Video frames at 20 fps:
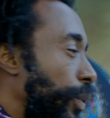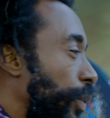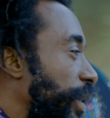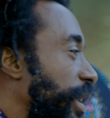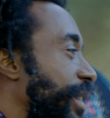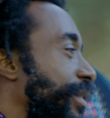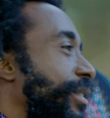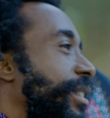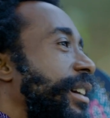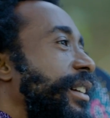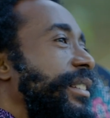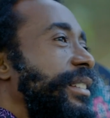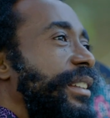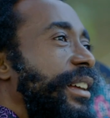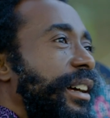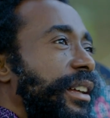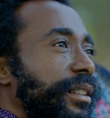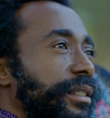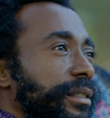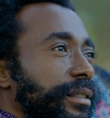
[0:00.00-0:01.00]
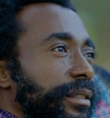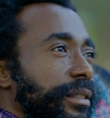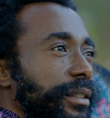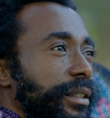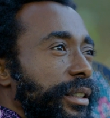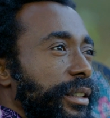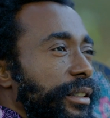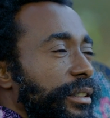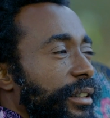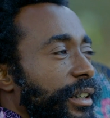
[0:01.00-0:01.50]
We never had that,
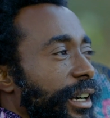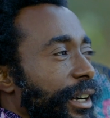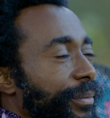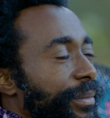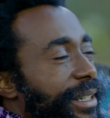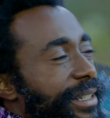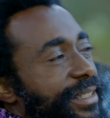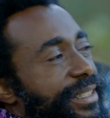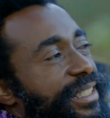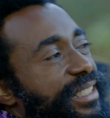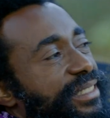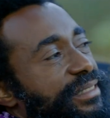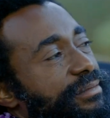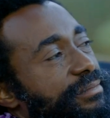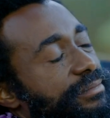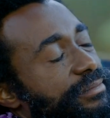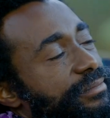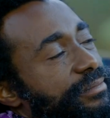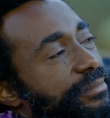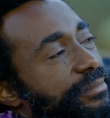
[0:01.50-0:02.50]
you know? I mean, I say,